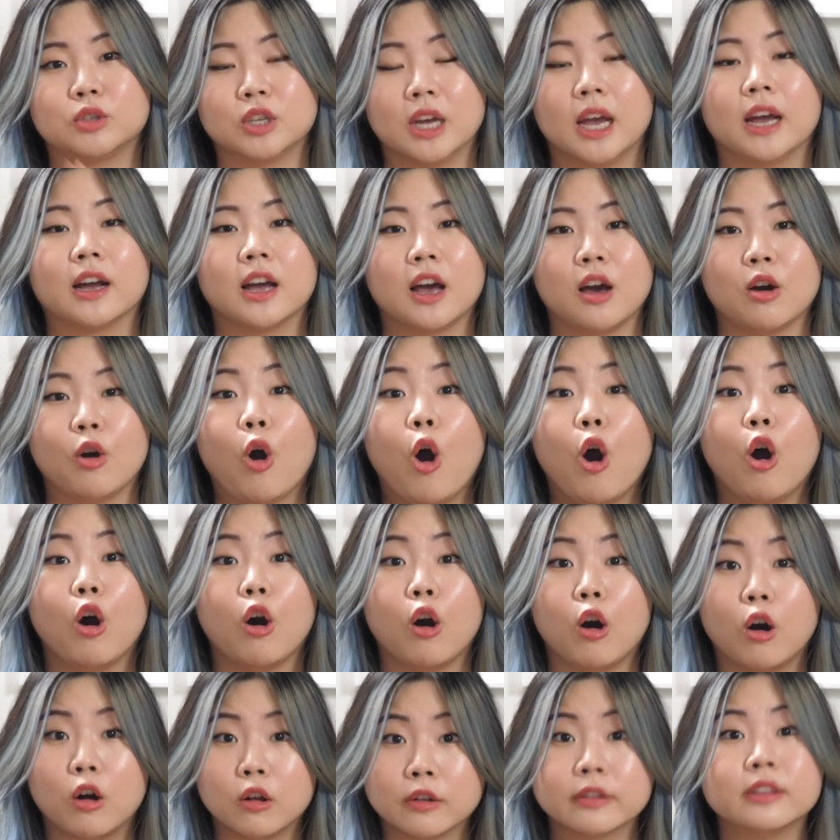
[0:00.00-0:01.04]
check out
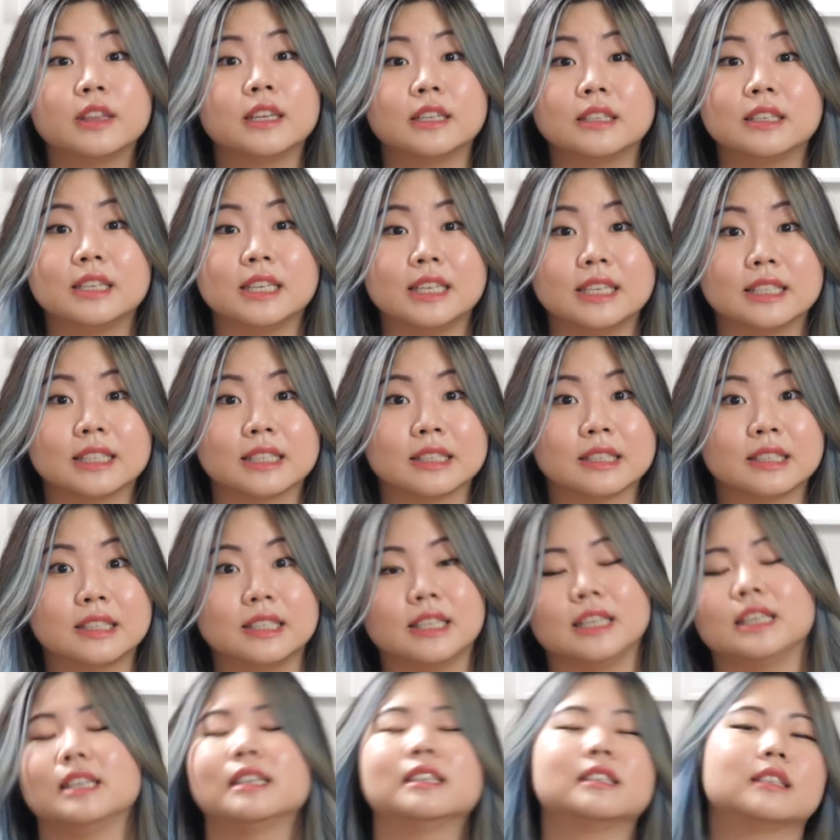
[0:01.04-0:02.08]
all the T's and
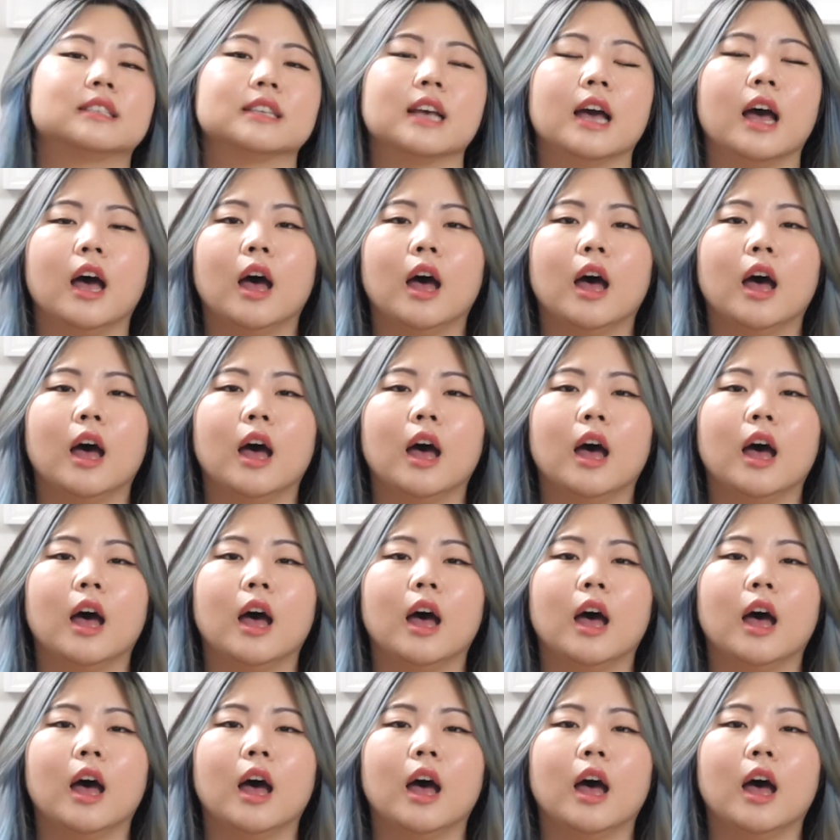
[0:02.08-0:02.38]
C's.